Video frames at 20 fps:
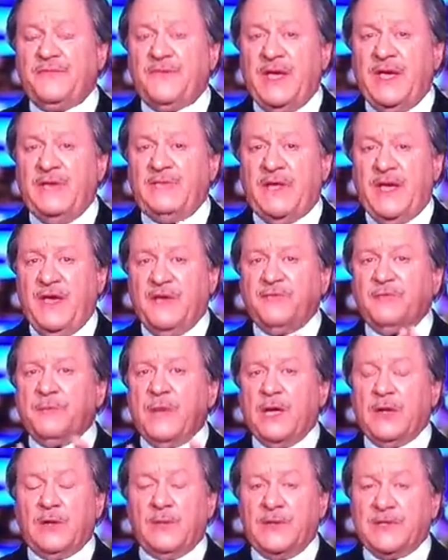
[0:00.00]
If
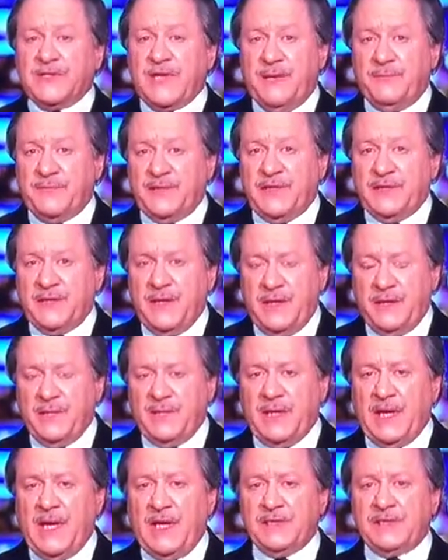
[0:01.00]
Mueller attempted to
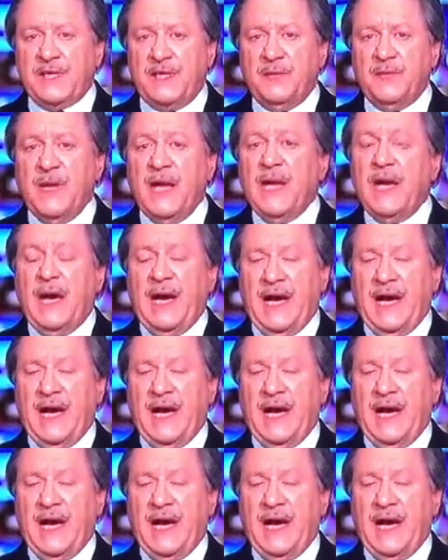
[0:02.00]
immunize him,